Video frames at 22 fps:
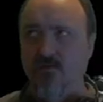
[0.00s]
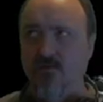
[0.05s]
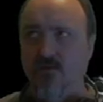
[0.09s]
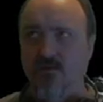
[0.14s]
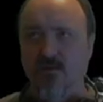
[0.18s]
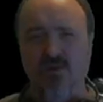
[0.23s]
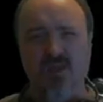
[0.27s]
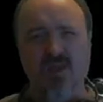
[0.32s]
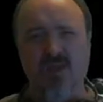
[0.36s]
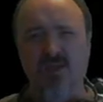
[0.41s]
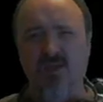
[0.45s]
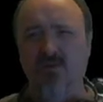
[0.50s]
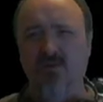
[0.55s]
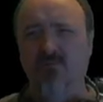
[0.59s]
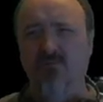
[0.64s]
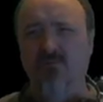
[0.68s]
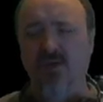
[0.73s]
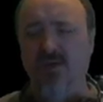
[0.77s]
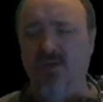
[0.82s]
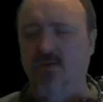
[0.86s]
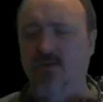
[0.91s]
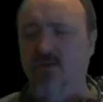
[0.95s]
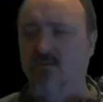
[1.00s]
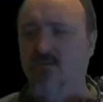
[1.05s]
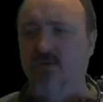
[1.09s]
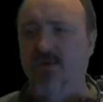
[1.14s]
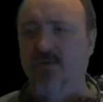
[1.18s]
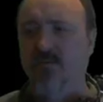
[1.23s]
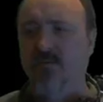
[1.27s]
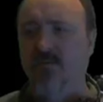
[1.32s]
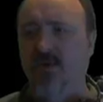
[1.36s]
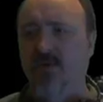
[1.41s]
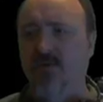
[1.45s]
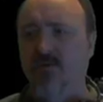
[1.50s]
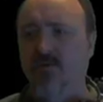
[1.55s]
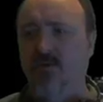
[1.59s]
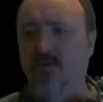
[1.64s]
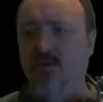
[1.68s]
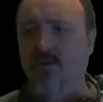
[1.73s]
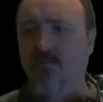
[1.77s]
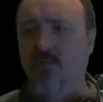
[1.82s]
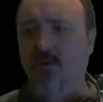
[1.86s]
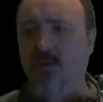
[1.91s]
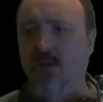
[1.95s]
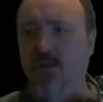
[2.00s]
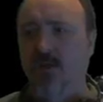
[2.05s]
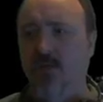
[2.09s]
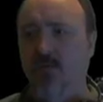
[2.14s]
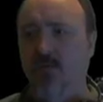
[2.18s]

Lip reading: Can you be too worried about your credibility?